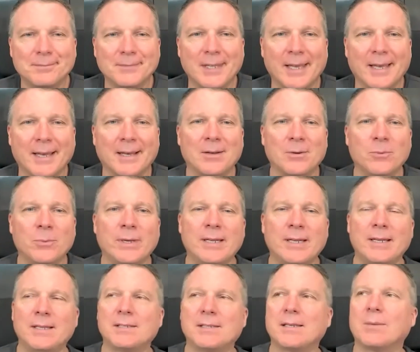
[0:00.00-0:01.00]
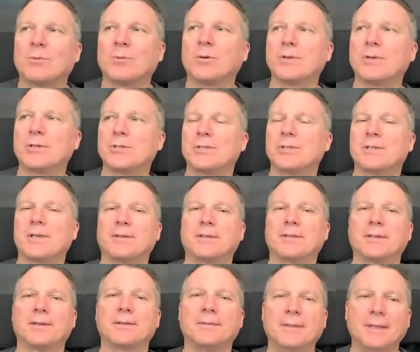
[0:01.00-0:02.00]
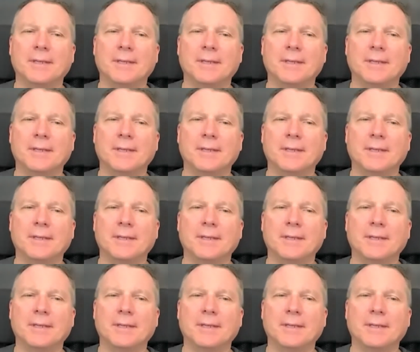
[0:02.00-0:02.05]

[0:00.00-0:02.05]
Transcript: Yeah, we need to send more missions out there.